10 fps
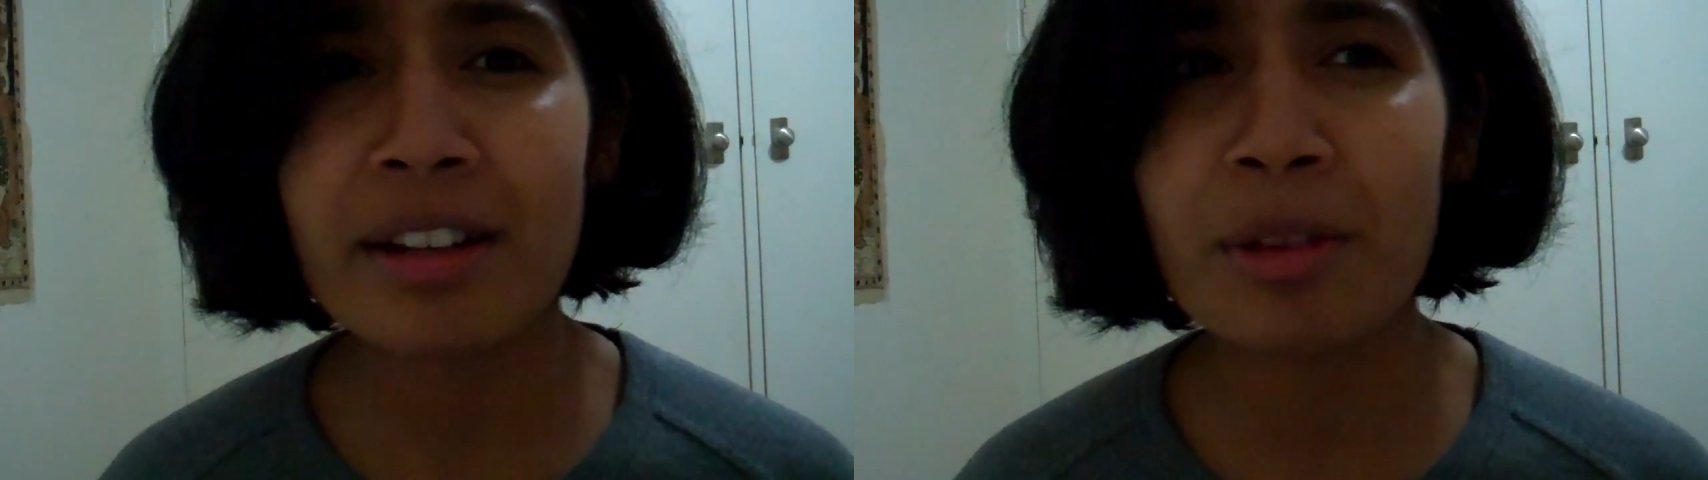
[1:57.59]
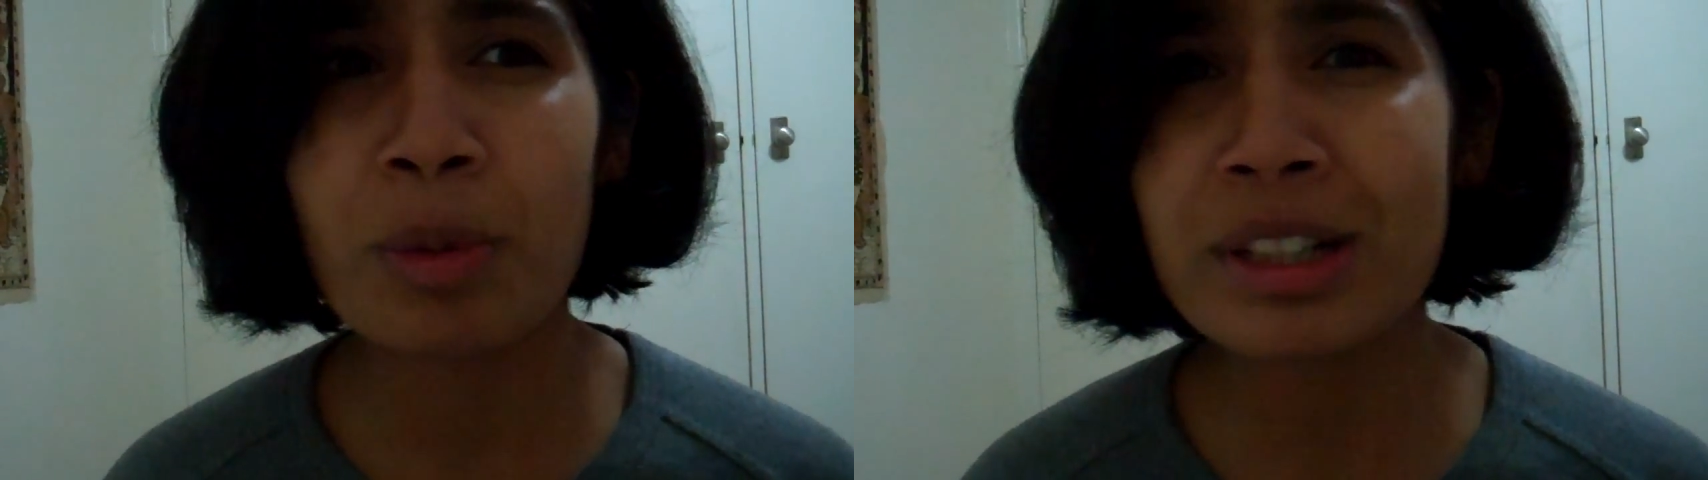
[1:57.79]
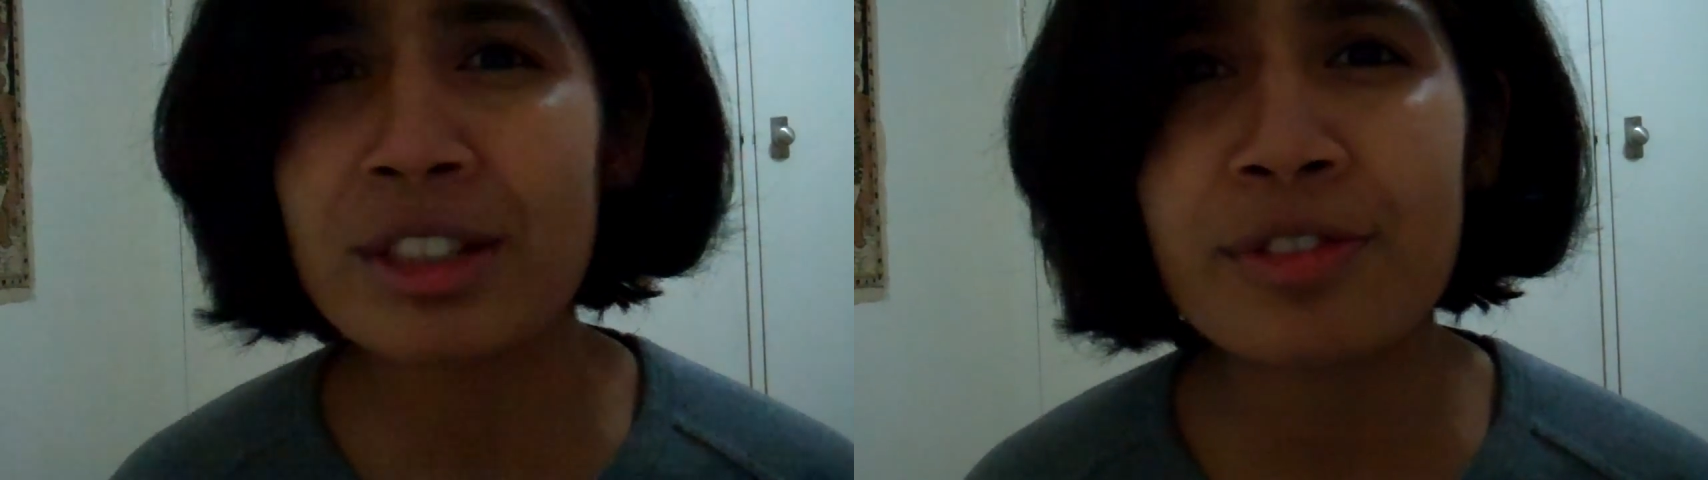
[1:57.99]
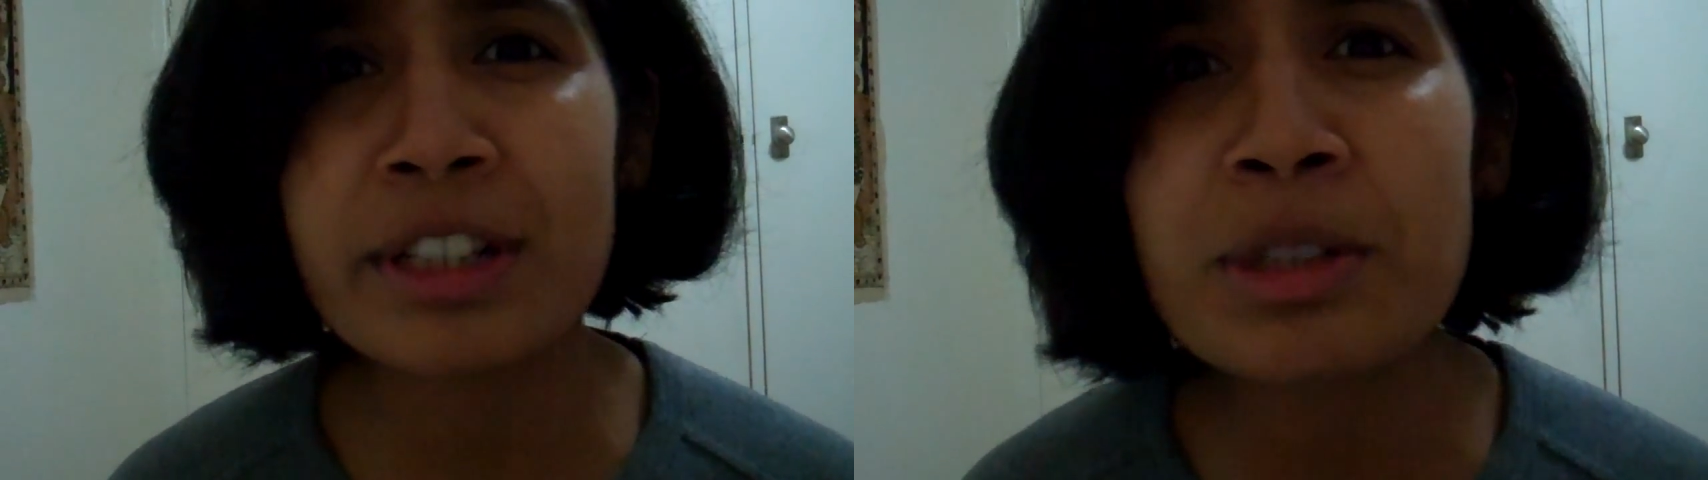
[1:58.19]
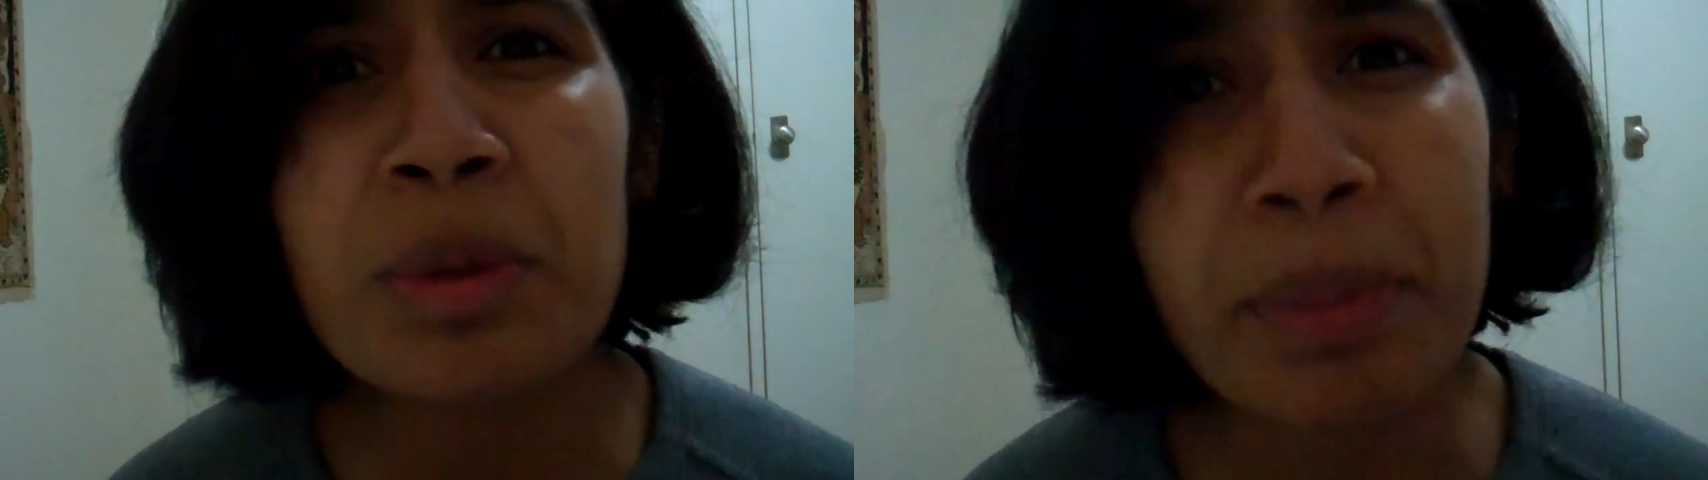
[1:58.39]
The world is
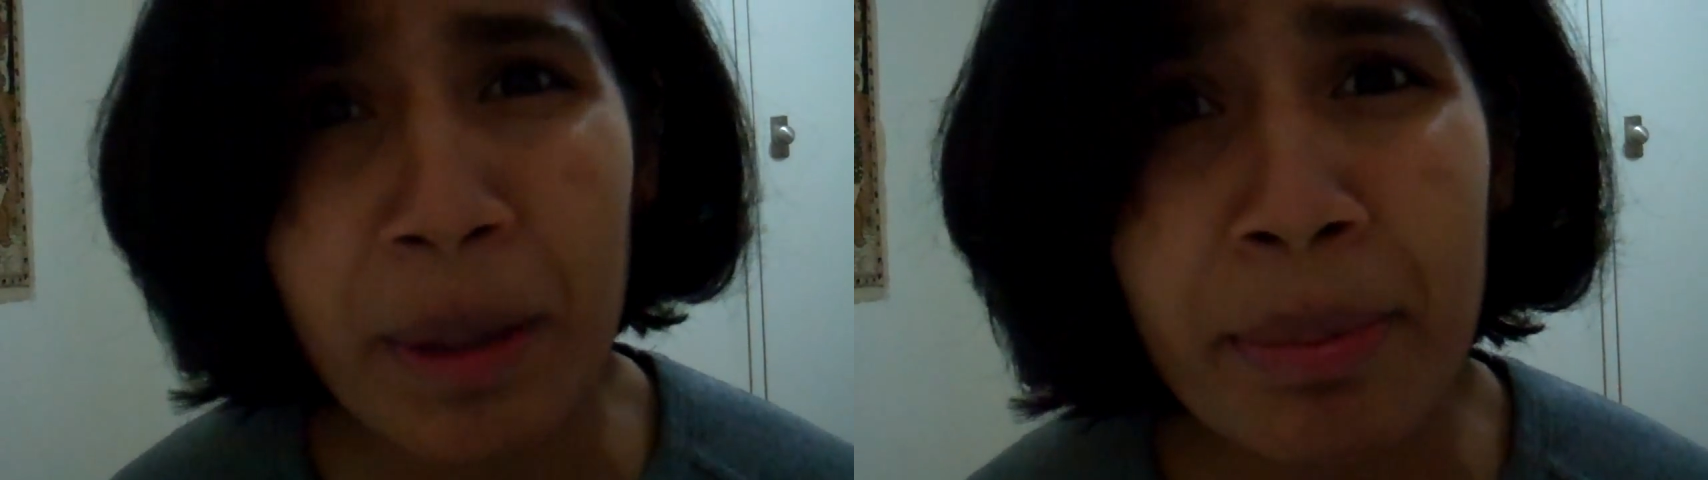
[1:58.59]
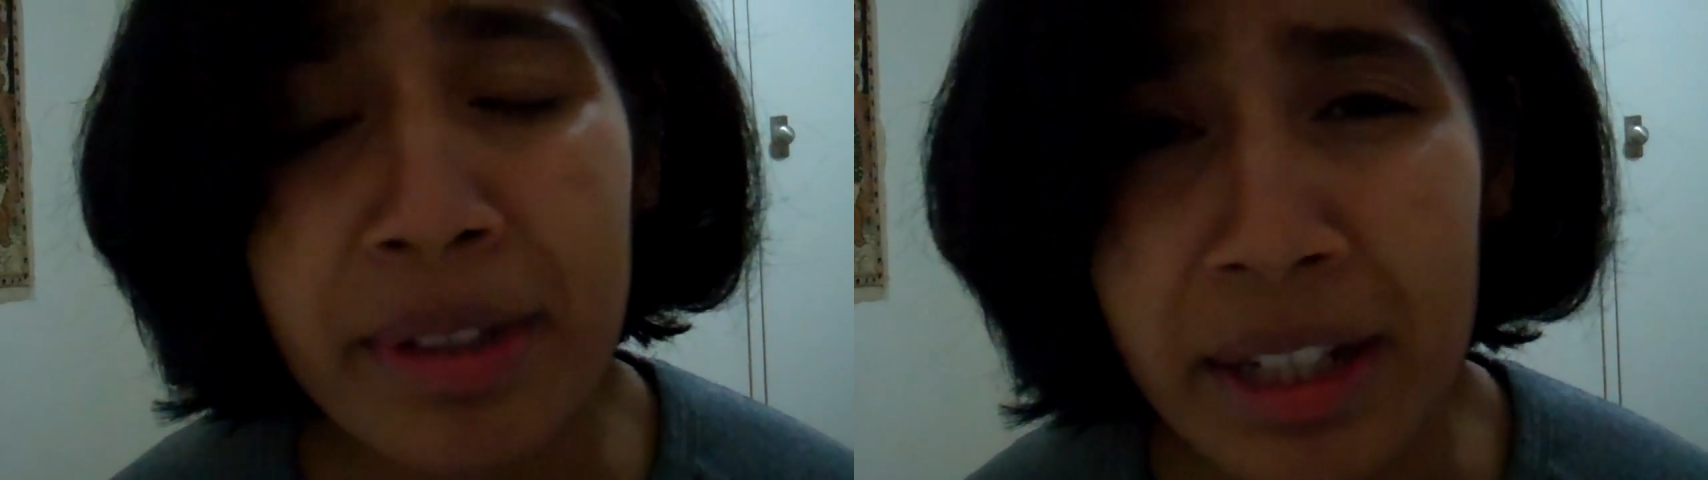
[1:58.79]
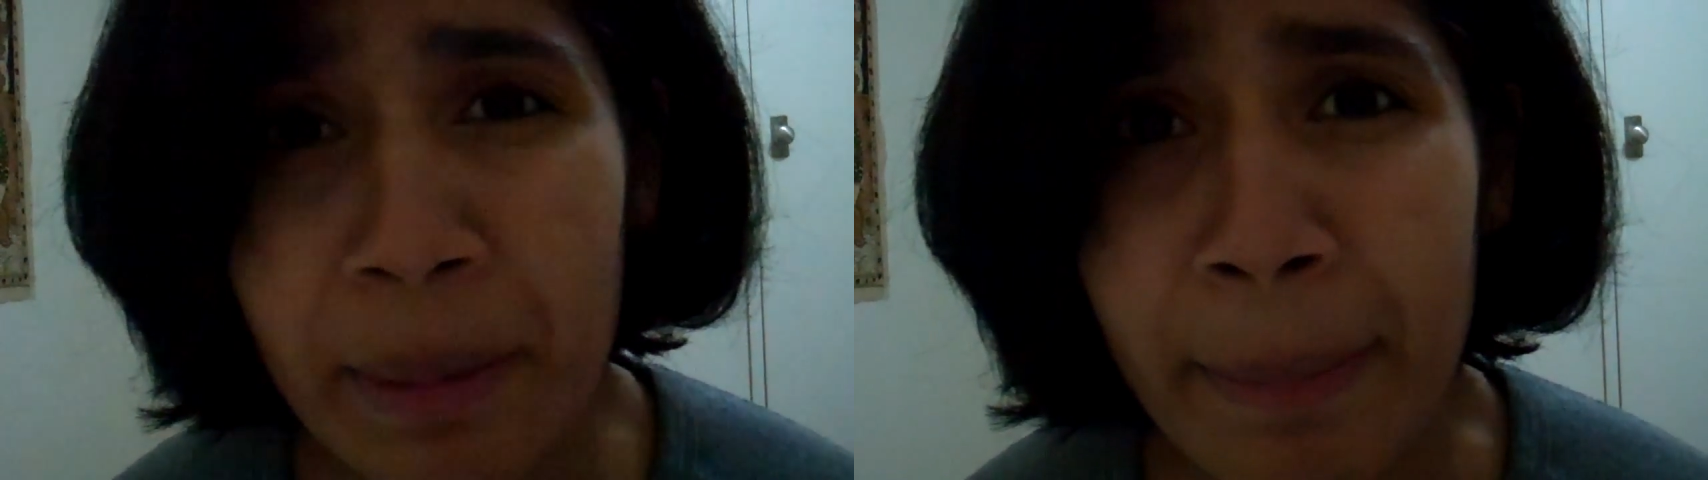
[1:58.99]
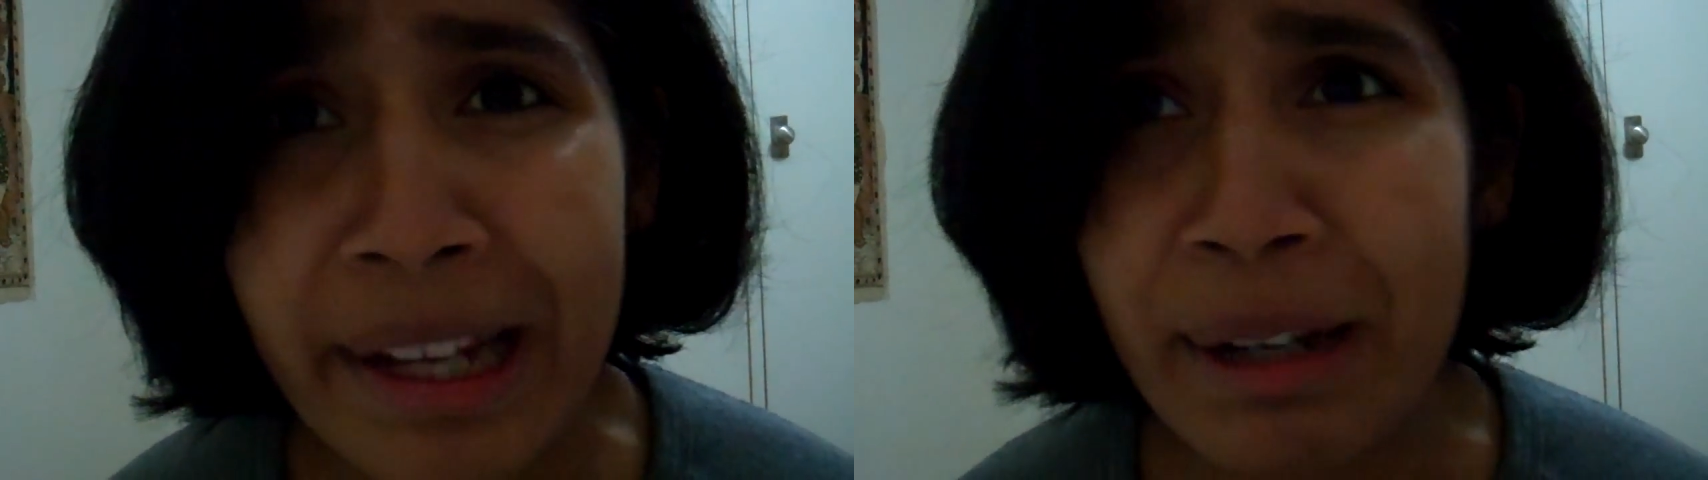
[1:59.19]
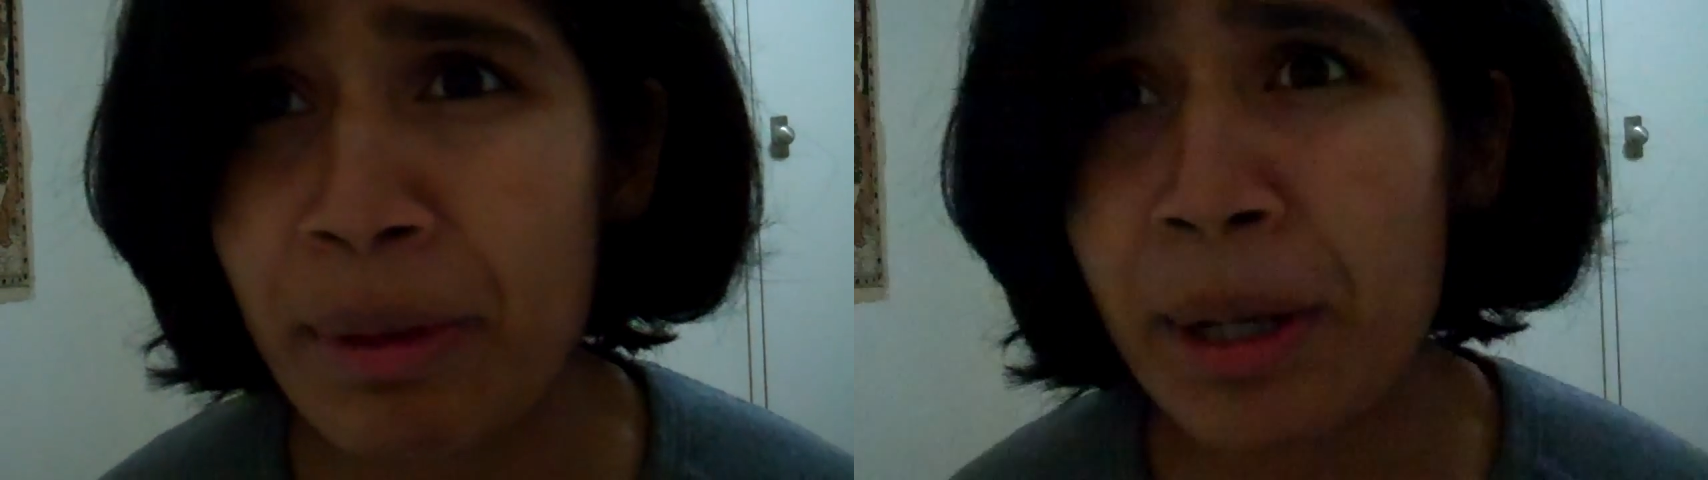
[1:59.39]
filled with people that complain. We